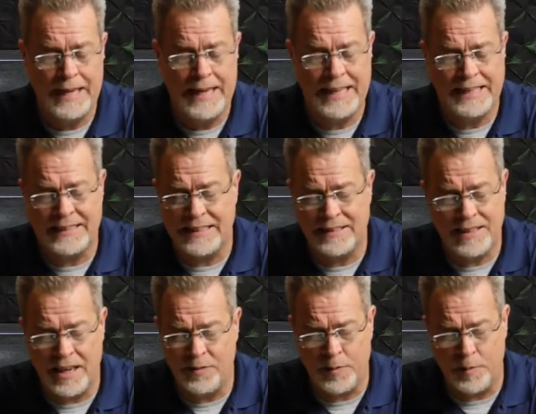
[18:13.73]
And he says,
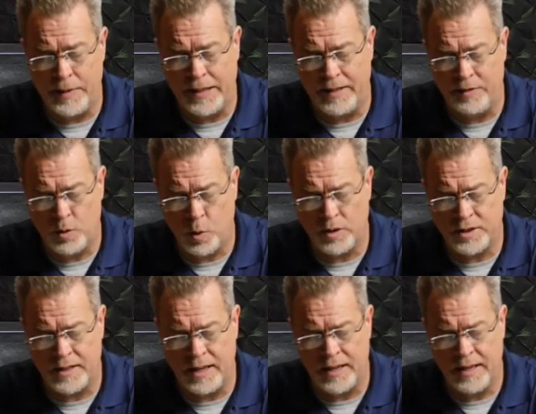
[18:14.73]
God forbid. Of
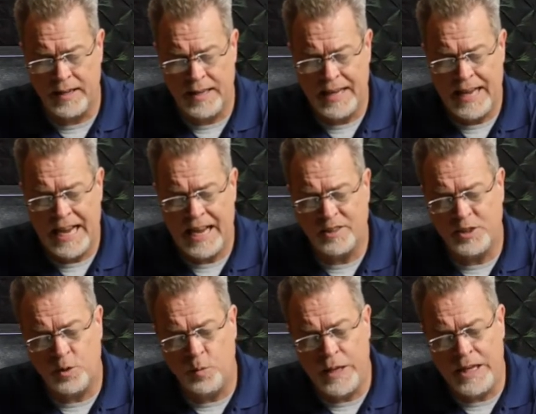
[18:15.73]
course not. How
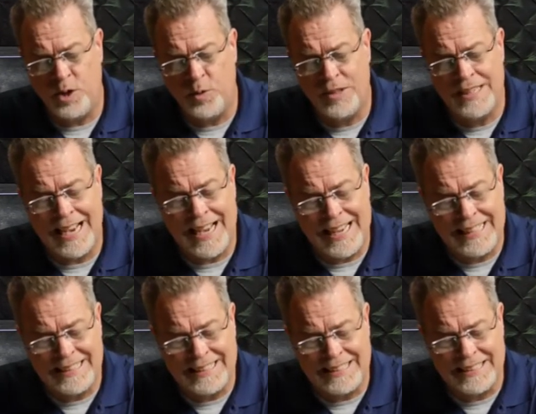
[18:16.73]
shall we who
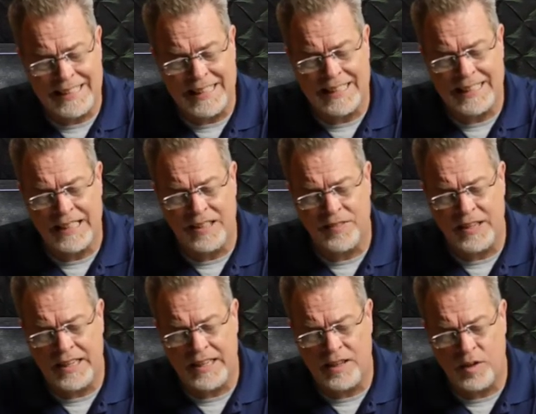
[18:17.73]
died to sin live
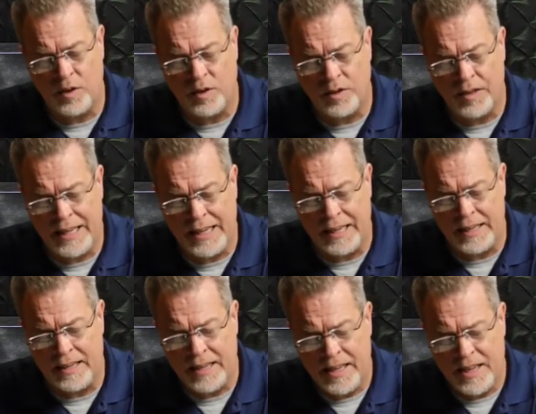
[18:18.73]
any longer in
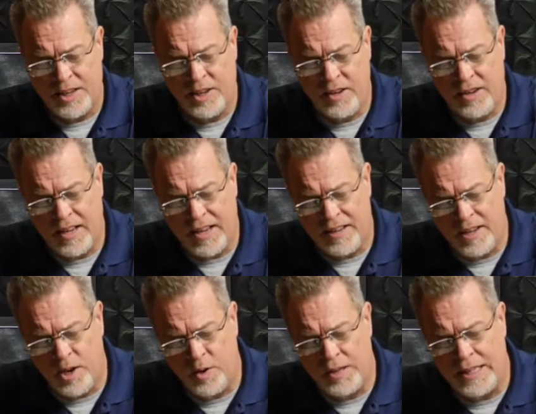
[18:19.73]
it? Do you not
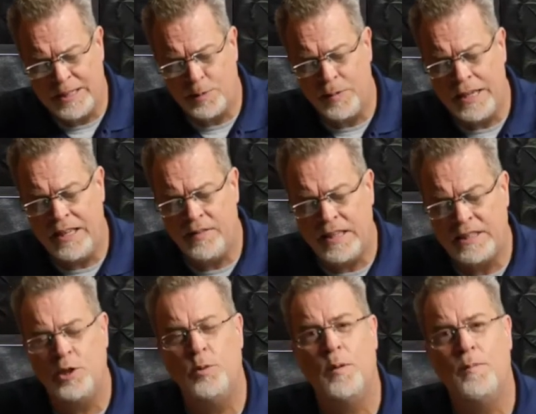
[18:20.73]
know that as many of
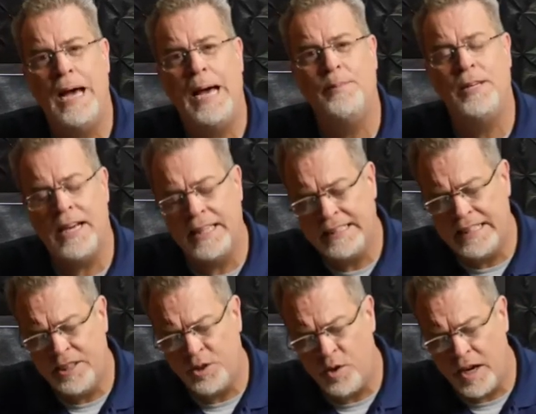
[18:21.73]
us who were baptized
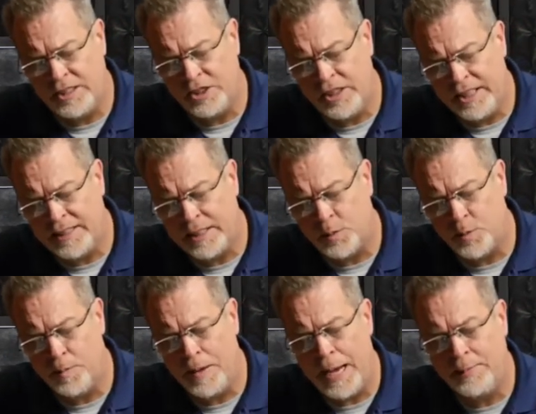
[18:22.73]
into Christ Jesus
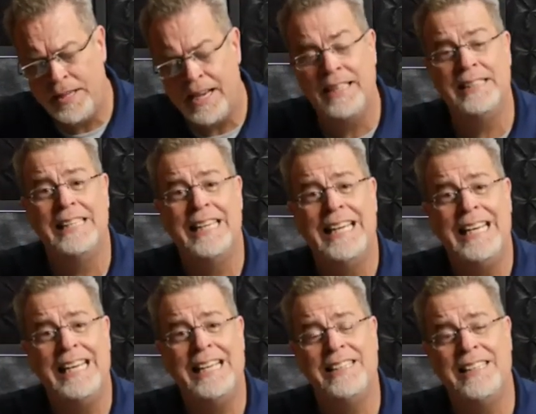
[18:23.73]
were baptized
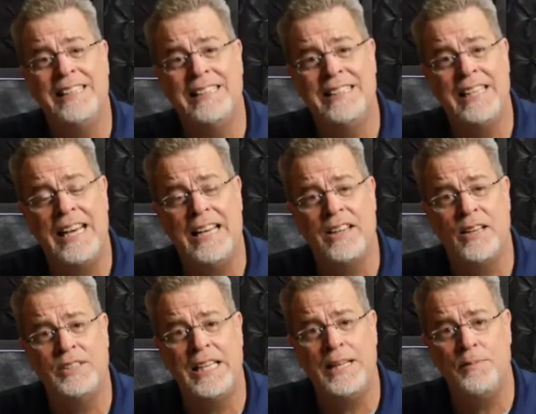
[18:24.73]
into his death?
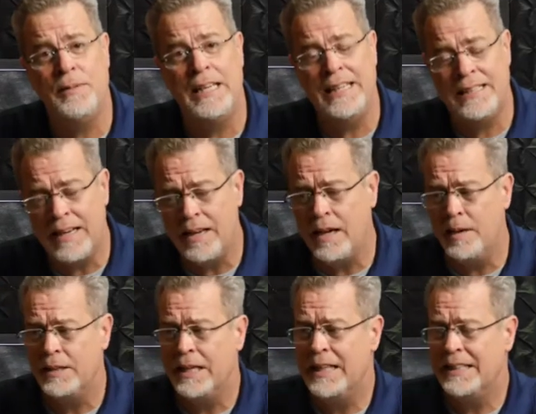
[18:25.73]
I've said it many
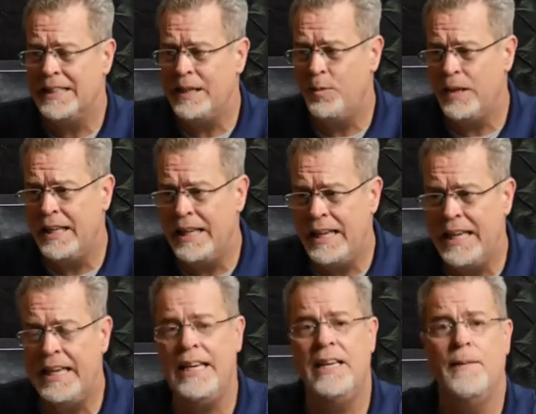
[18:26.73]
times. See, when
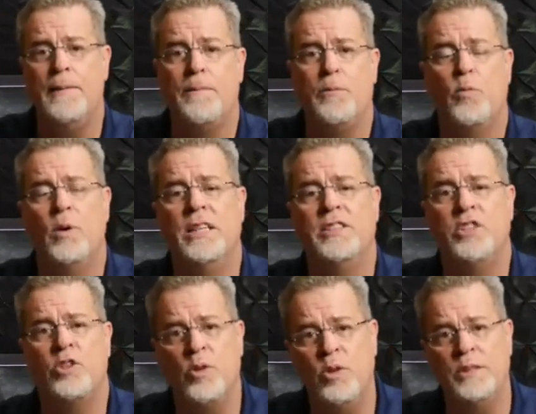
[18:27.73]
he was
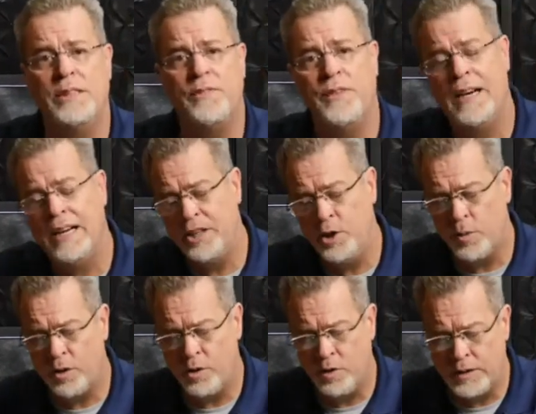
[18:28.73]
crucified, you
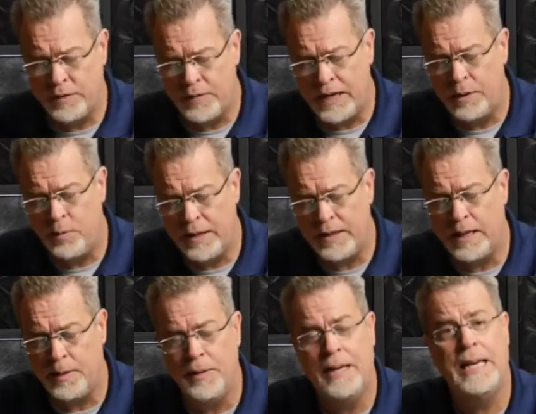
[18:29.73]
were crucified with
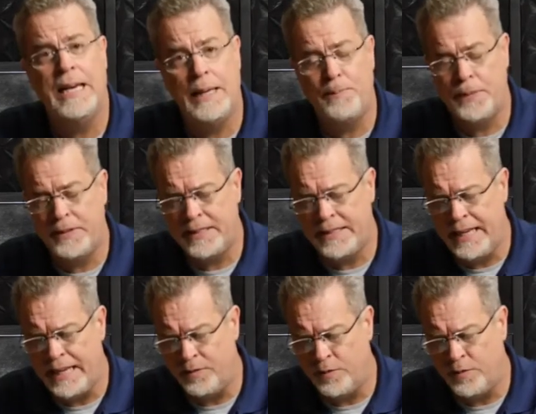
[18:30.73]
him and put to death.